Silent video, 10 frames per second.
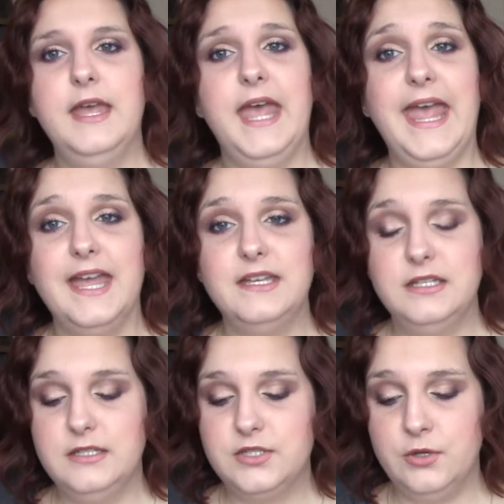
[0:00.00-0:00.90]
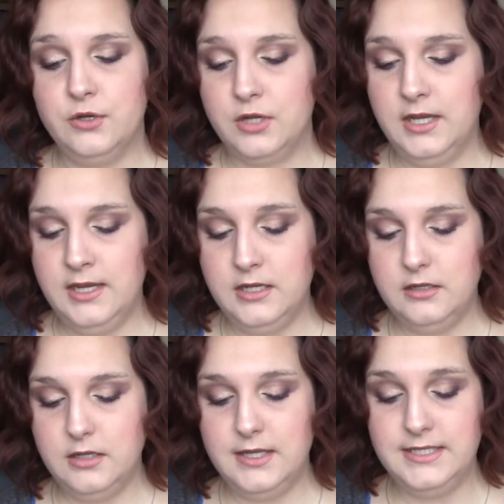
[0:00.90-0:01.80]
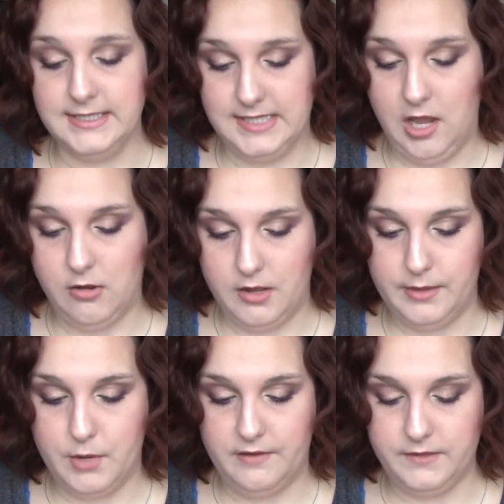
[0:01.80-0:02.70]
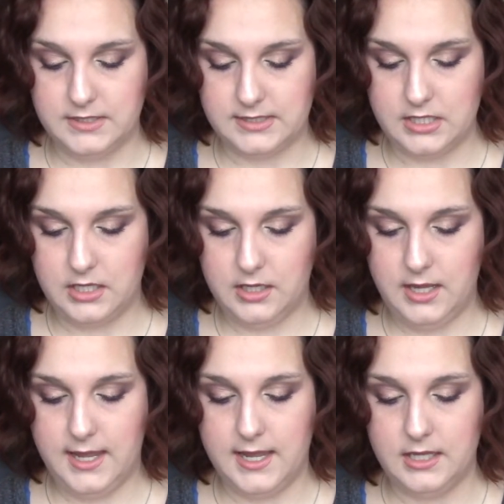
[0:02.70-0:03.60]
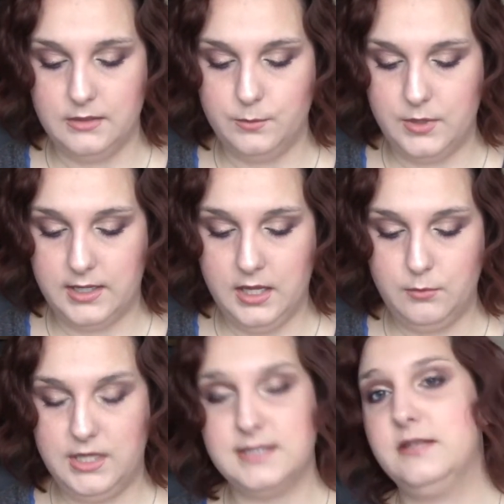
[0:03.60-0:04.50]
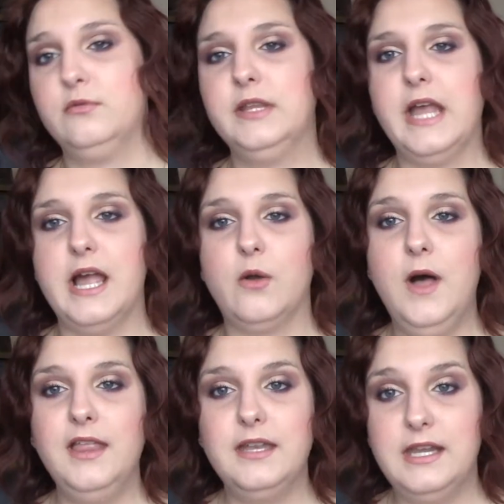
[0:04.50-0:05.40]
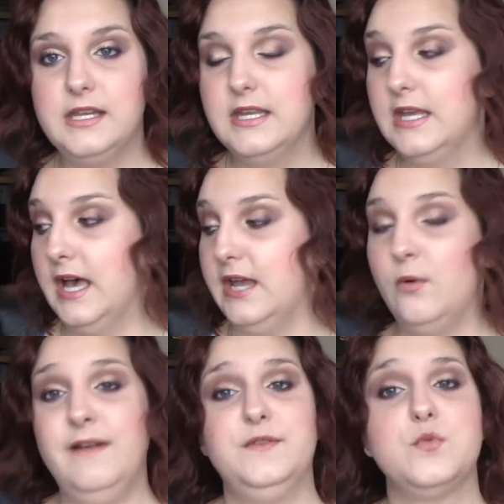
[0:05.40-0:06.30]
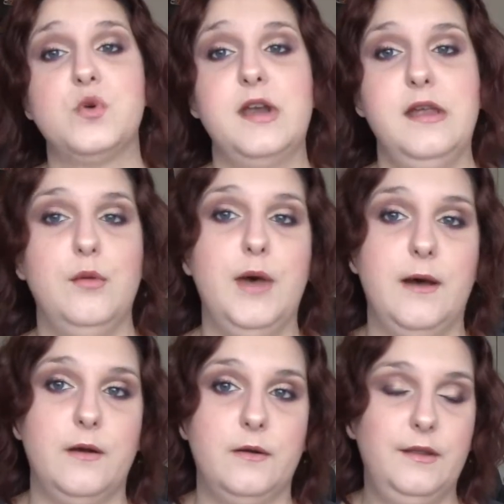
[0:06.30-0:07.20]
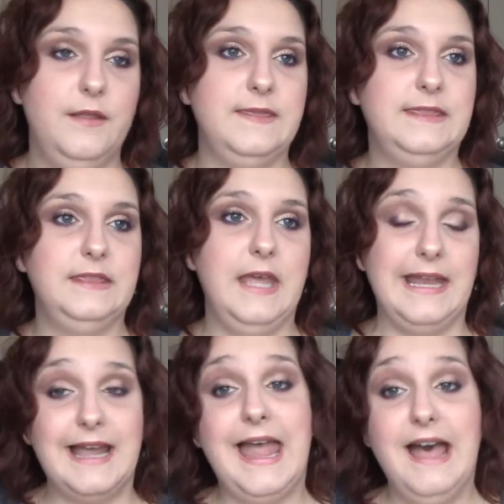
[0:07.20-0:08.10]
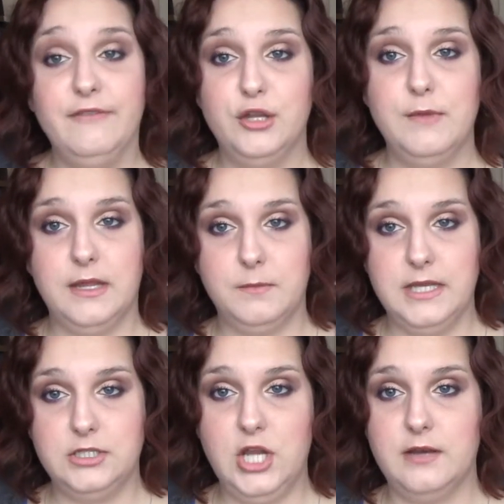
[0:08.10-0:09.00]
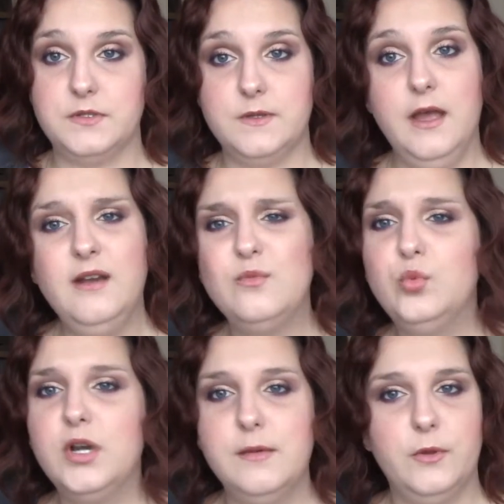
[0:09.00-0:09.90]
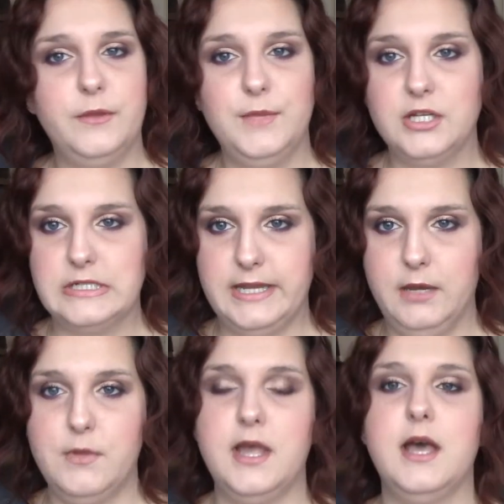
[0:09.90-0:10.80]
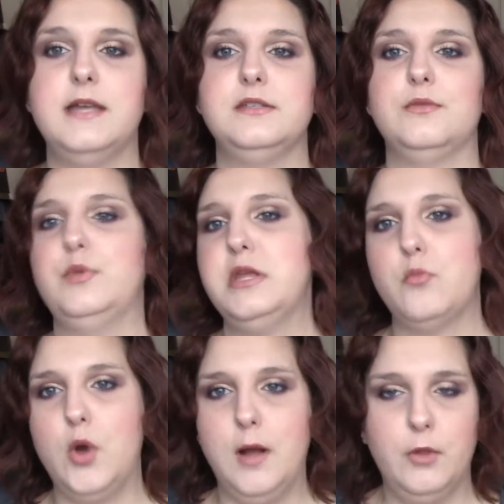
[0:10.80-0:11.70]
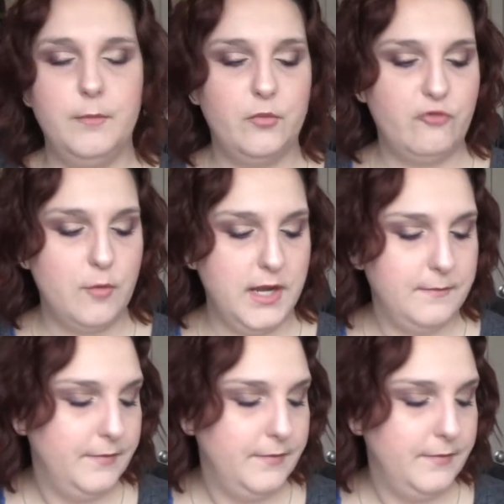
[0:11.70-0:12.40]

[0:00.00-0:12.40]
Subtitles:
And so you're getting a discount on them, obviously, and again, because they're really high quality, I don't have to worry about, and I have other Makeup Geek shadows, so I don't worry about them irritating my eyes or being a problem for me.